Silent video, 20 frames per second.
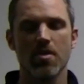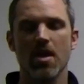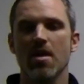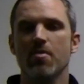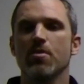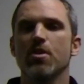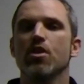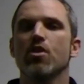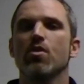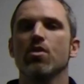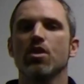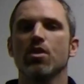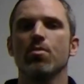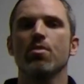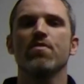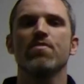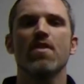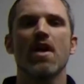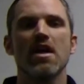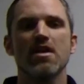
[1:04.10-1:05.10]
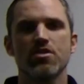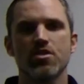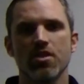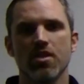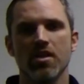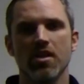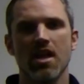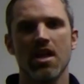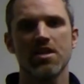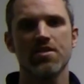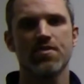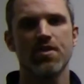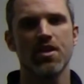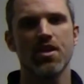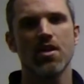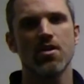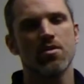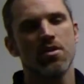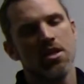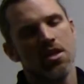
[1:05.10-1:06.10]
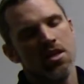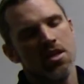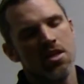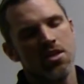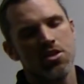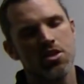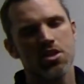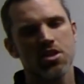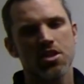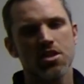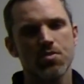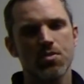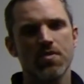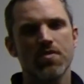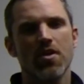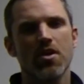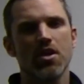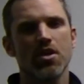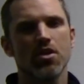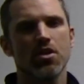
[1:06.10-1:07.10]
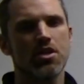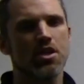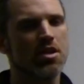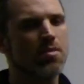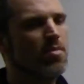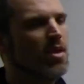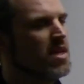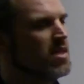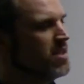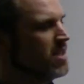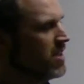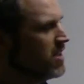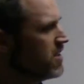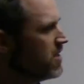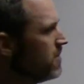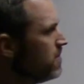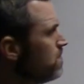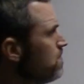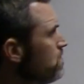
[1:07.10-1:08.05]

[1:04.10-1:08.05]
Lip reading: I'm going to go a little bit faster than the last video, just because we've already looked at the basics.